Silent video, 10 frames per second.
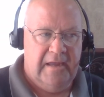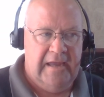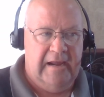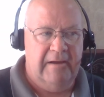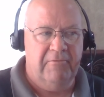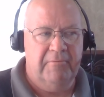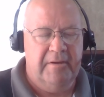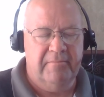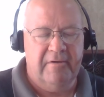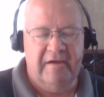And I
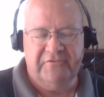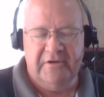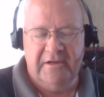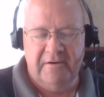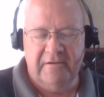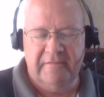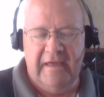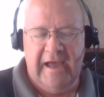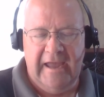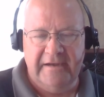remember after hearing
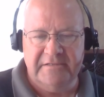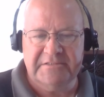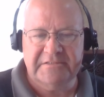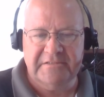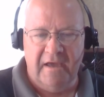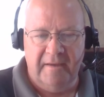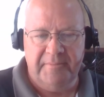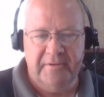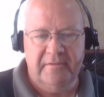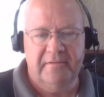that, I had to stop
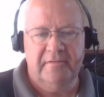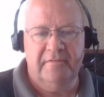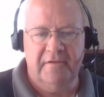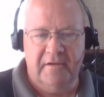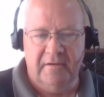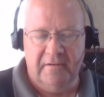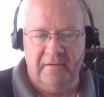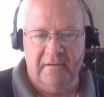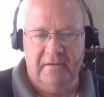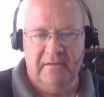the
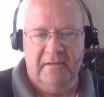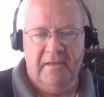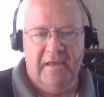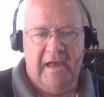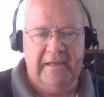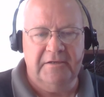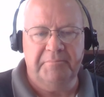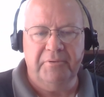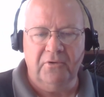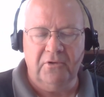car. I had to
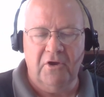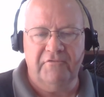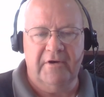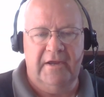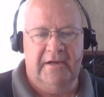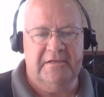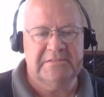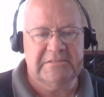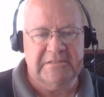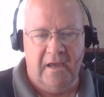pull over and I
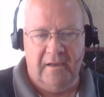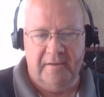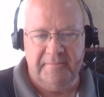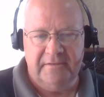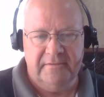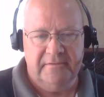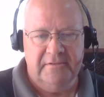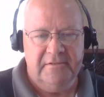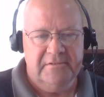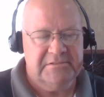sobbed,
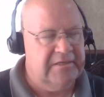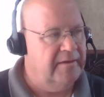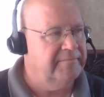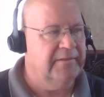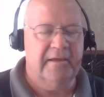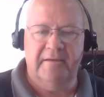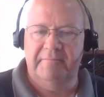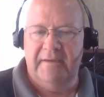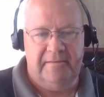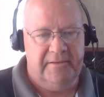sobbed like
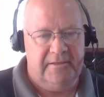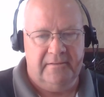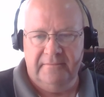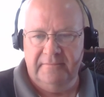a baby